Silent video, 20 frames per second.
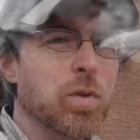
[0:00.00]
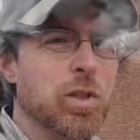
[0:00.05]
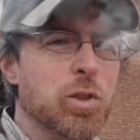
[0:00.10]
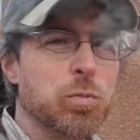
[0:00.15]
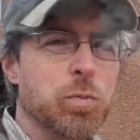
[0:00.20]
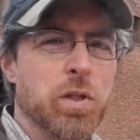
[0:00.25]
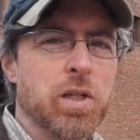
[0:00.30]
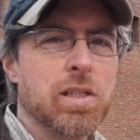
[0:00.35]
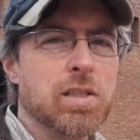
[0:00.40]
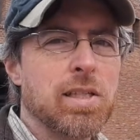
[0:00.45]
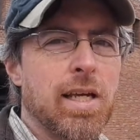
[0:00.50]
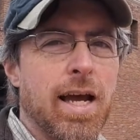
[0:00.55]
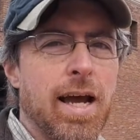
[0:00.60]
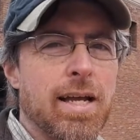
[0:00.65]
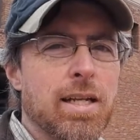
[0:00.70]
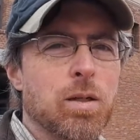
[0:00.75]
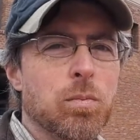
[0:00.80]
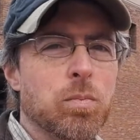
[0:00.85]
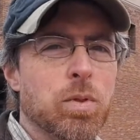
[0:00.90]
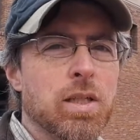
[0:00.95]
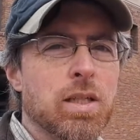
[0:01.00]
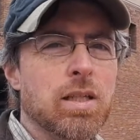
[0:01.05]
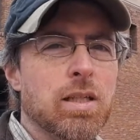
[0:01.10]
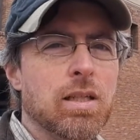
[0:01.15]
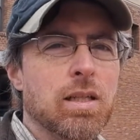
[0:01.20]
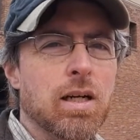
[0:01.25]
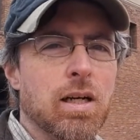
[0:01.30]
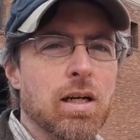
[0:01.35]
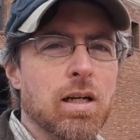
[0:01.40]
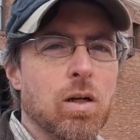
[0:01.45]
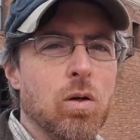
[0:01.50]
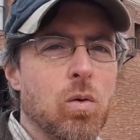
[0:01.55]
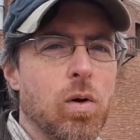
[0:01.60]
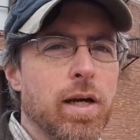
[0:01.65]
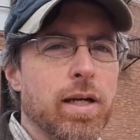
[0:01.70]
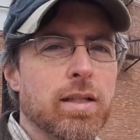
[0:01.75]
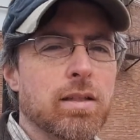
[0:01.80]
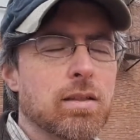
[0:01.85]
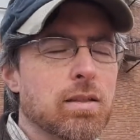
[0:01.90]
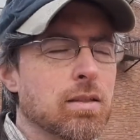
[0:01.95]
experience had to be
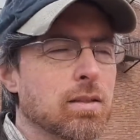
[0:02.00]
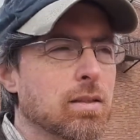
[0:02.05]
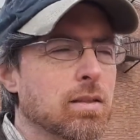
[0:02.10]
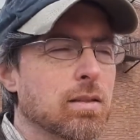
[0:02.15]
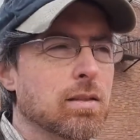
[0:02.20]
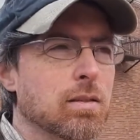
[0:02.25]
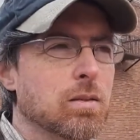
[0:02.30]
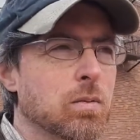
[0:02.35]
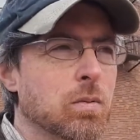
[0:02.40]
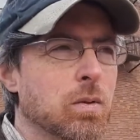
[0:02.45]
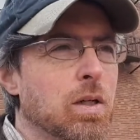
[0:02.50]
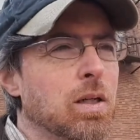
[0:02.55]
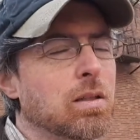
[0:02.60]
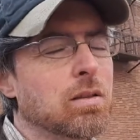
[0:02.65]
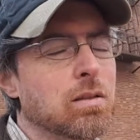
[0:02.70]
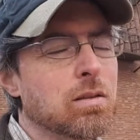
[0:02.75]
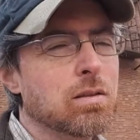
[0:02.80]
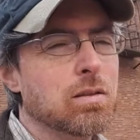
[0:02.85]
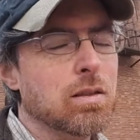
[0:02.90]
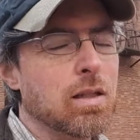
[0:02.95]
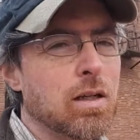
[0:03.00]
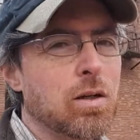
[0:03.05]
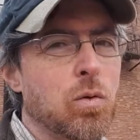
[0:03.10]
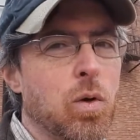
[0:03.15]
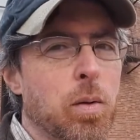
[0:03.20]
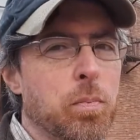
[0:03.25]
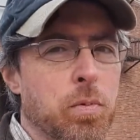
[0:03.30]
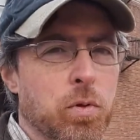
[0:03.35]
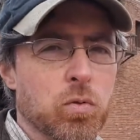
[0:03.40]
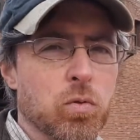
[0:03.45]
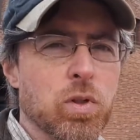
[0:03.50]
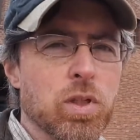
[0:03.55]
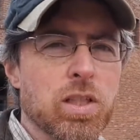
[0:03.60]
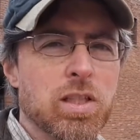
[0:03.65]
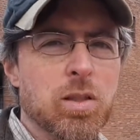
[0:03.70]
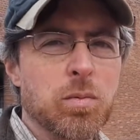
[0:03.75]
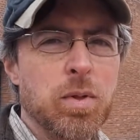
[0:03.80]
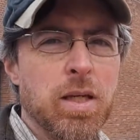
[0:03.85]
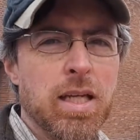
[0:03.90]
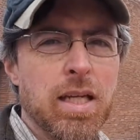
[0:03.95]
quite, well, not quite, but
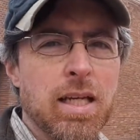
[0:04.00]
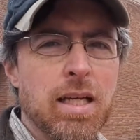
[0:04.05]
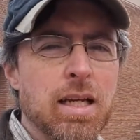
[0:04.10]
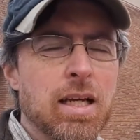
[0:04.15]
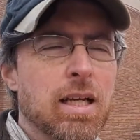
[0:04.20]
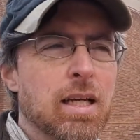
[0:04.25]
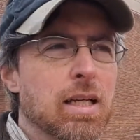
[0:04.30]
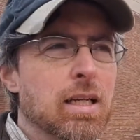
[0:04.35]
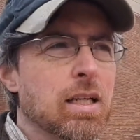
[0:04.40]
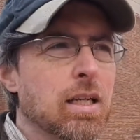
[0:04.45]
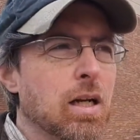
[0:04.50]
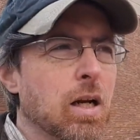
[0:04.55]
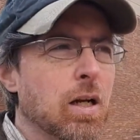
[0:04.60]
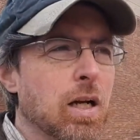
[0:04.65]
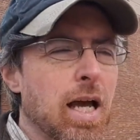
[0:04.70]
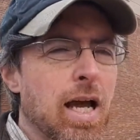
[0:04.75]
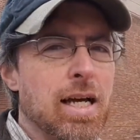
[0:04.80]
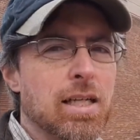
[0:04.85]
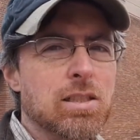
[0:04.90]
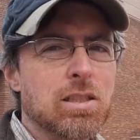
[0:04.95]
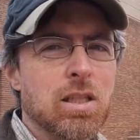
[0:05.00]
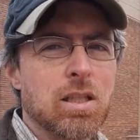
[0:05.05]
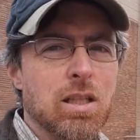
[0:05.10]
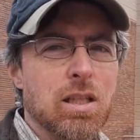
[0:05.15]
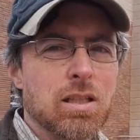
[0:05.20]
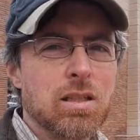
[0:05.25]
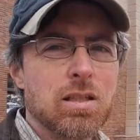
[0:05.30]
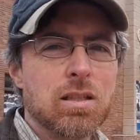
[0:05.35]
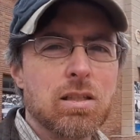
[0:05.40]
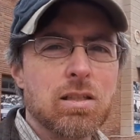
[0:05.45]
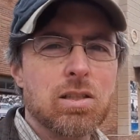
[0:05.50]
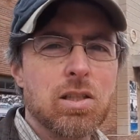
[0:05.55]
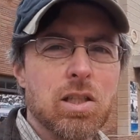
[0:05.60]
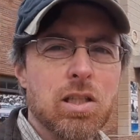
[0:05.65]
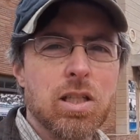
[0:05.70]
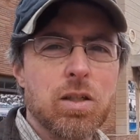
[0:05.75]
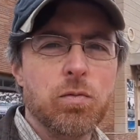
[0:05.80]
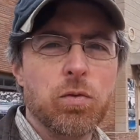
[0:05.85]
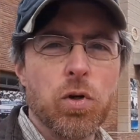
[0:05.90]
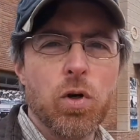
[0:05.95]
really demeaning. You know, to ask to
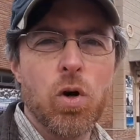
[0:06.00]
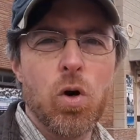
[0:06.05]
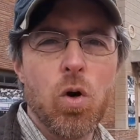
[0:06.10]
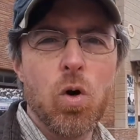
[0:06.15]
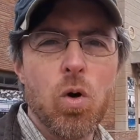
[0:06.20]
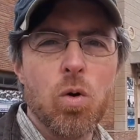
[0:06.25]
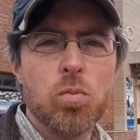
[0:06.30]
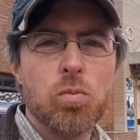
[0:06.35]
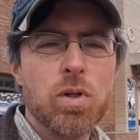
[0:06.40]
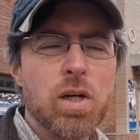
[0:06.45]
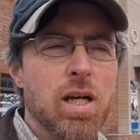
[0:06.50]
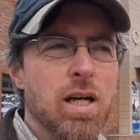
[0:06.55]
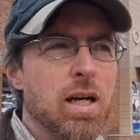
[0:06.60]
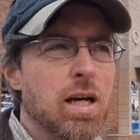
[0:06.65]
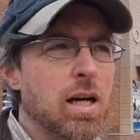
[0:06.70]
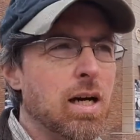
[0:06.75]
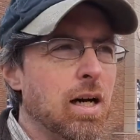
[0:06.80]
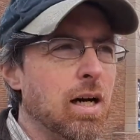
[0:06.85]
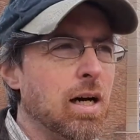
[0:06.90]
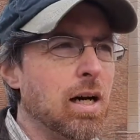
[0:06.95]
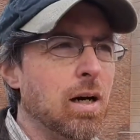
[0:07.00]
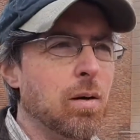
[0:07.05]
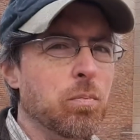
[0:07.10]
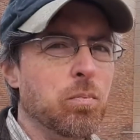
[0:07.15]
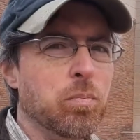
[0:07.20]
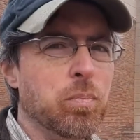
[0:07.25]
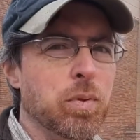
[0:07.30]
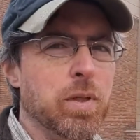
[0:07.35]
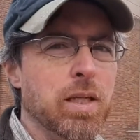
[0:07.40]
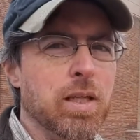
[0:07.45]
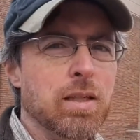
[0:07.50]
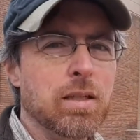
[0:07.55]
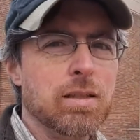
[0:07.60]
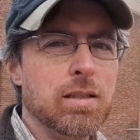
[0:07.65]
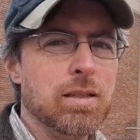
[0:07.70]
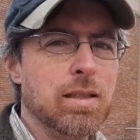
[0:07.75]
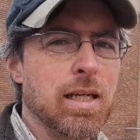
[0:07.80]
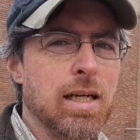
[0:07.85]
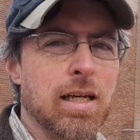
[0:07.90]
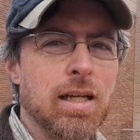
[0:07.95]
leave your home,
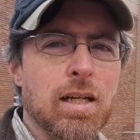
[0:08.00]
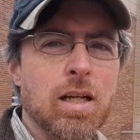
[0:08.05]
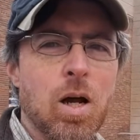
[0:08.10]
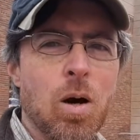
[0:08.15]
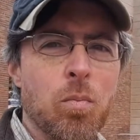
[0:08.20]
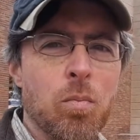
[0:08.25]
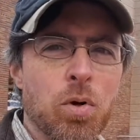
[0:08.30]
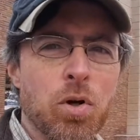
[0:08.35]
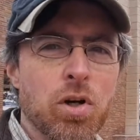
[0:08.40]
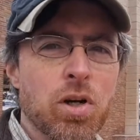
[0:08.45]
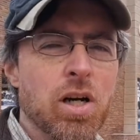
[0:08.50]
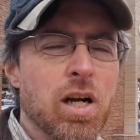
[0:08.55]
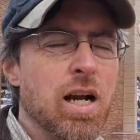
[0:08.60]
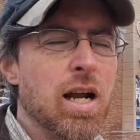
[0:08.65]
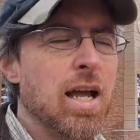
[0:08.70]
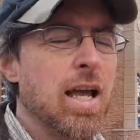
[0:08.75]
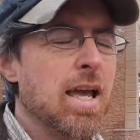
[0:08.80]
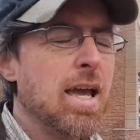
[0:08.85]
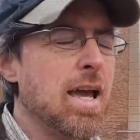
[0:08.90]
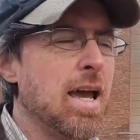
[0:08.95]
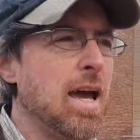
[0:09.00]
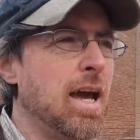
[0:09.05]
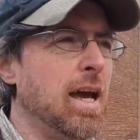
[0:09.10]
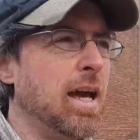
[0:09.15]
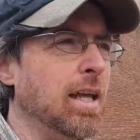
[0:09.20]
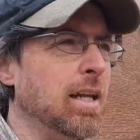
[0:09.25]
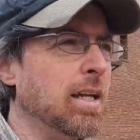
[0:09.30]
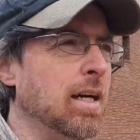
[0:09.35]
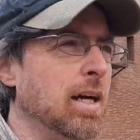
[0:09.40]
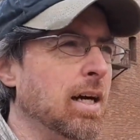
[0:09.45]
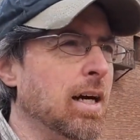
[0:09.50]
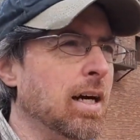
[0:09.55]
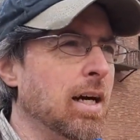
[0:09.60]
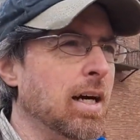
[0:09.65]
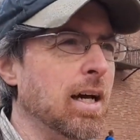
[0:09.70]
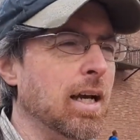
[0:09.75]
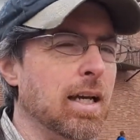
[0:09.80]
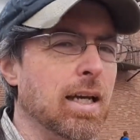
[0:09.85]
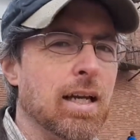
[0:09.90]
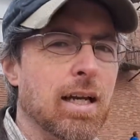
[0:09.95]
get a number, and
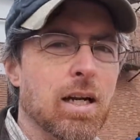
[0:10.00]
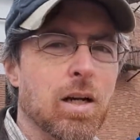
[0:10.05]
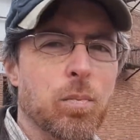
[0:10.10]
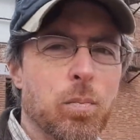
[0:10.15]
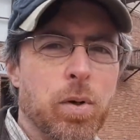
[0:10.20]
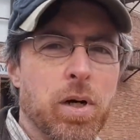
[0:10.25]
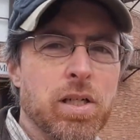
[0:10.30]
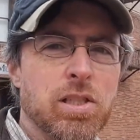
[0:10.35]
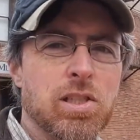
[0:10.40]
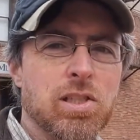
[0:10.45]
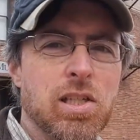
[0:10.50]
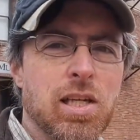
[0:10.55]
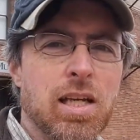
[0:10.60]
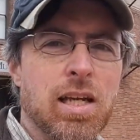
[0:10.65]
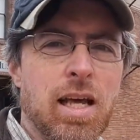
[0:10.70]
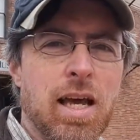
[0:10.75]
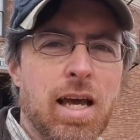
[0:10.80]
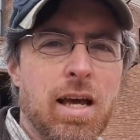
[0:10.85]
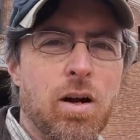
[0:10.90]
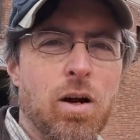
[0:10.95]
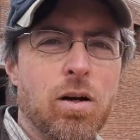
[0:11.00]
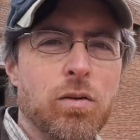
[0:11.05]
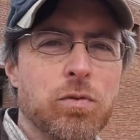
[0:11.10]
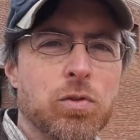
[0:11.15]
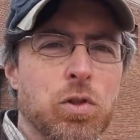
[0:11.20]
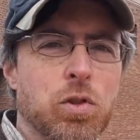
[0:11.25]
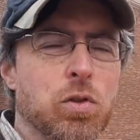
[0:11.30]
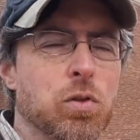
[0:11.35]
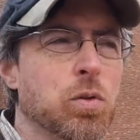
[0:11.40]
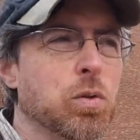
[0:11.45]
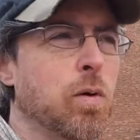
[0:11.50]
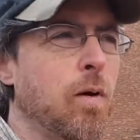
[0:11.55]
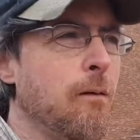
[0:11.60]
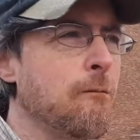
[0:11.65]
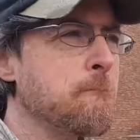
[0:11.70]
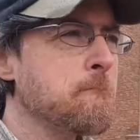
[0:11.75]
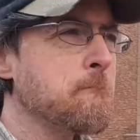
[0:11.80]
get on a bus and head off to,